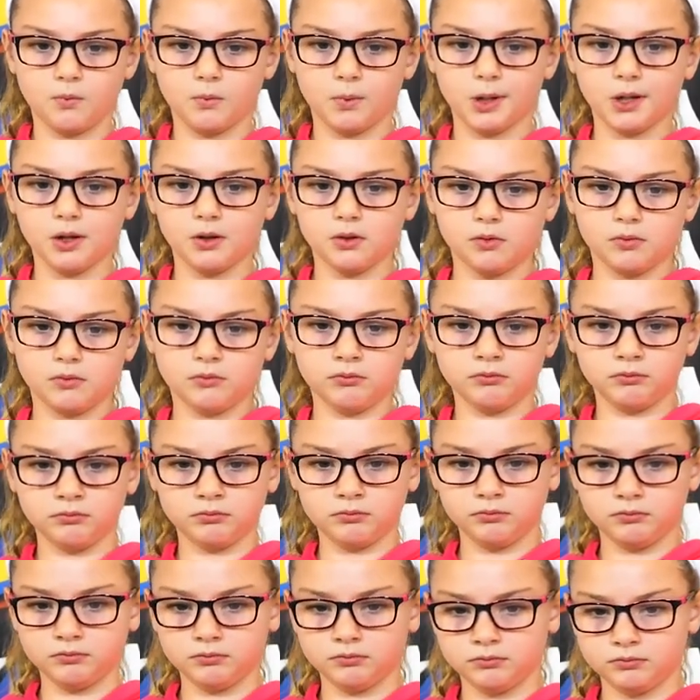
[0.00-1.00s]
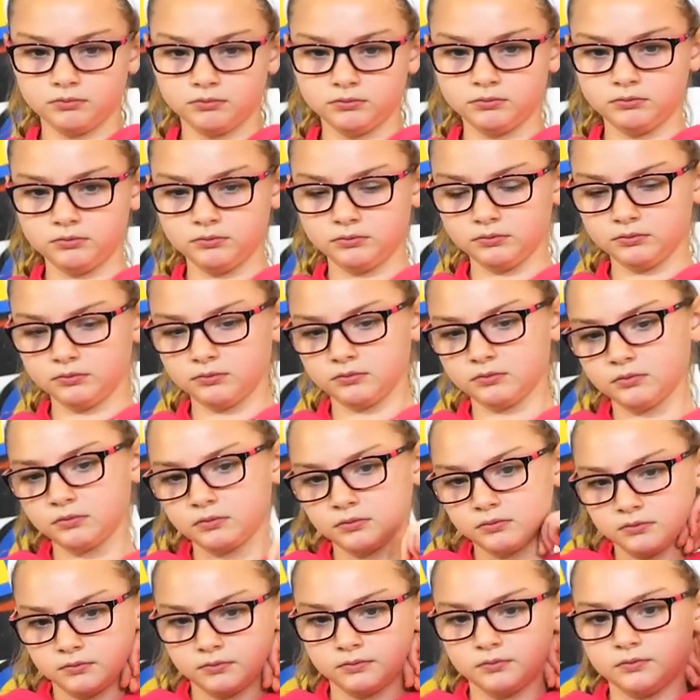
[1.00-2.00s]
Wingull.
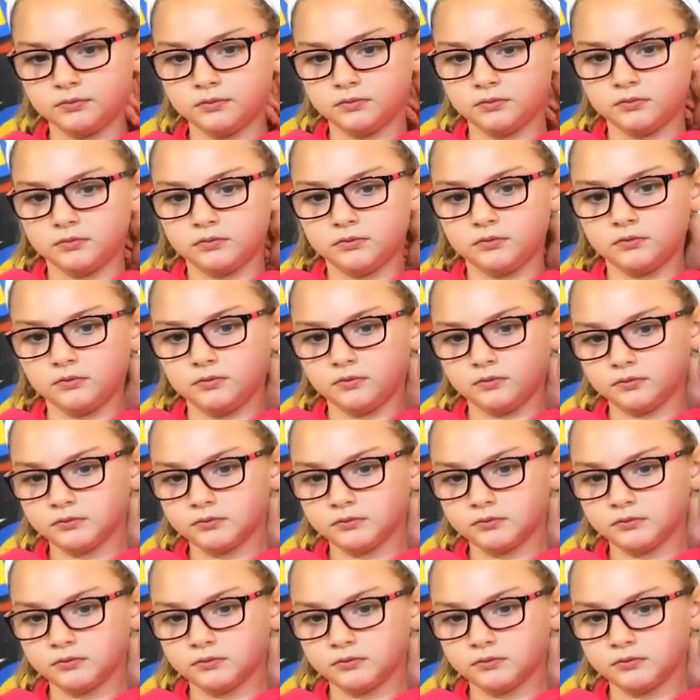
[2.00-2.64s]
Next we have